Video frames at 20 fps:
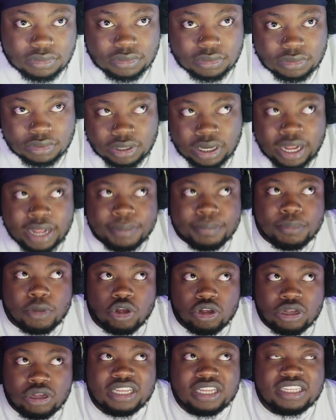Like,
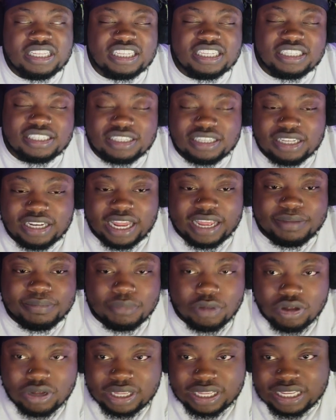monkey can, like,
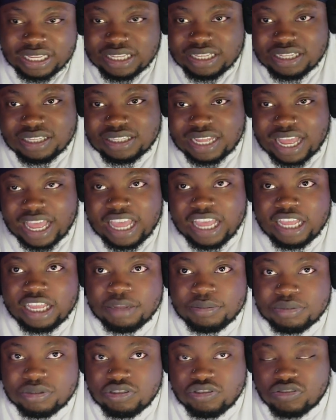monkeys,
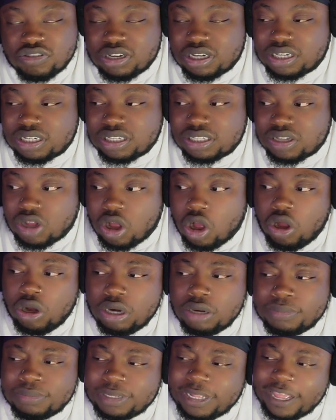apes, gorillas, all
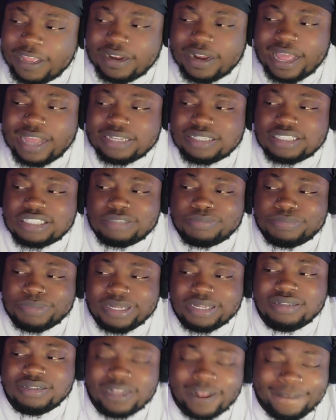of them can actually
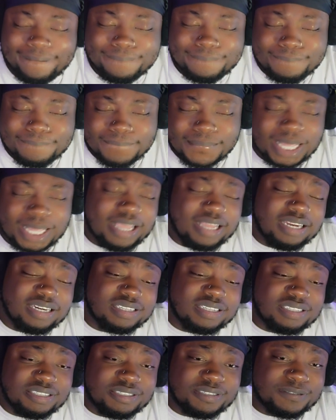speak
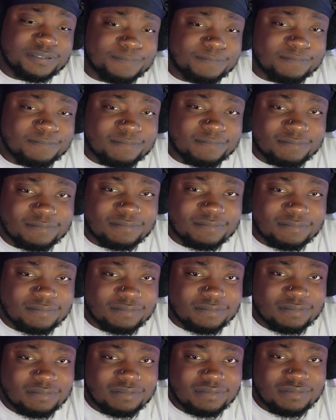English.
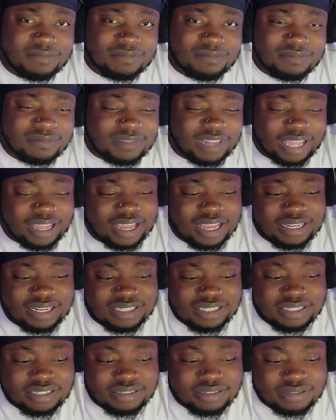Like, it
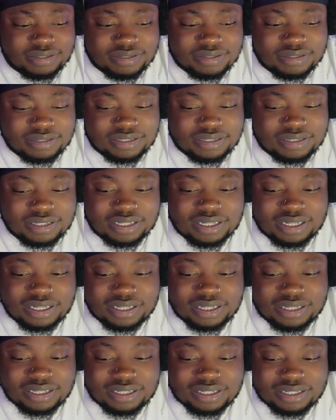just
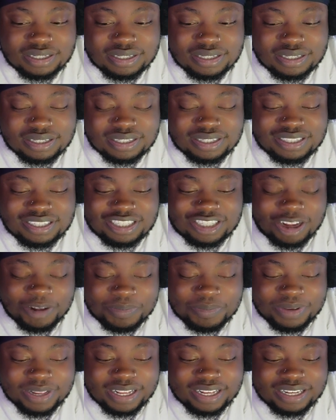
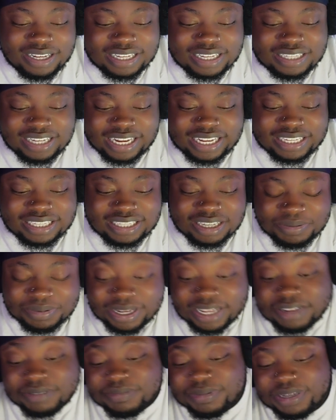something that's like
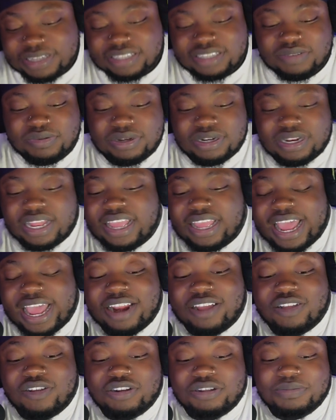something missing with their
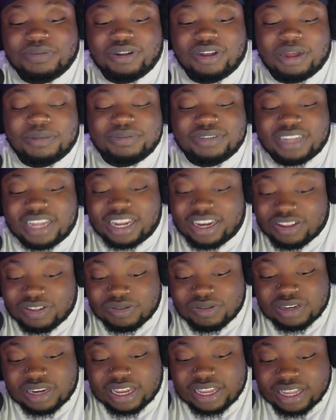category, bro. I'm telling
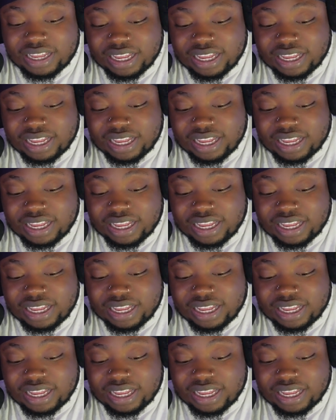you, like,